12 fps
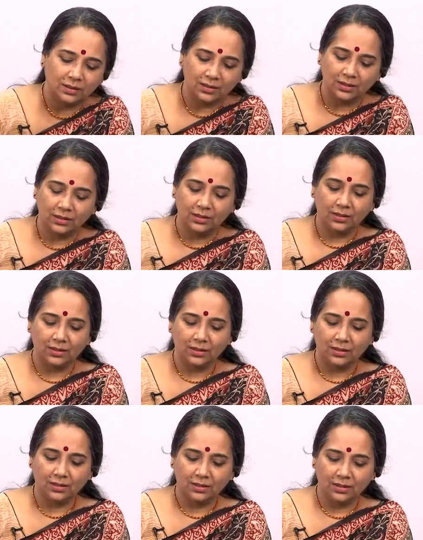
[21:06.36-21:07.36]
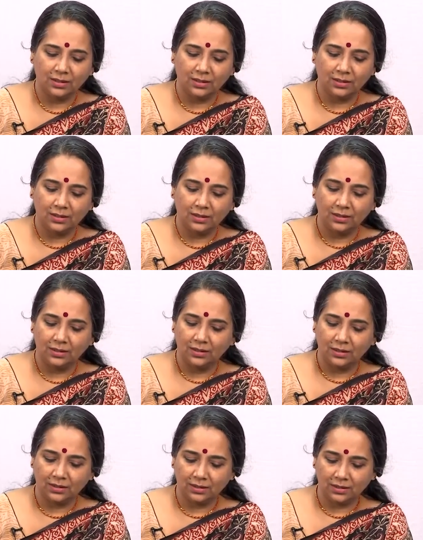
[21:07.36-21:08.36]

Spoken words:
(silence)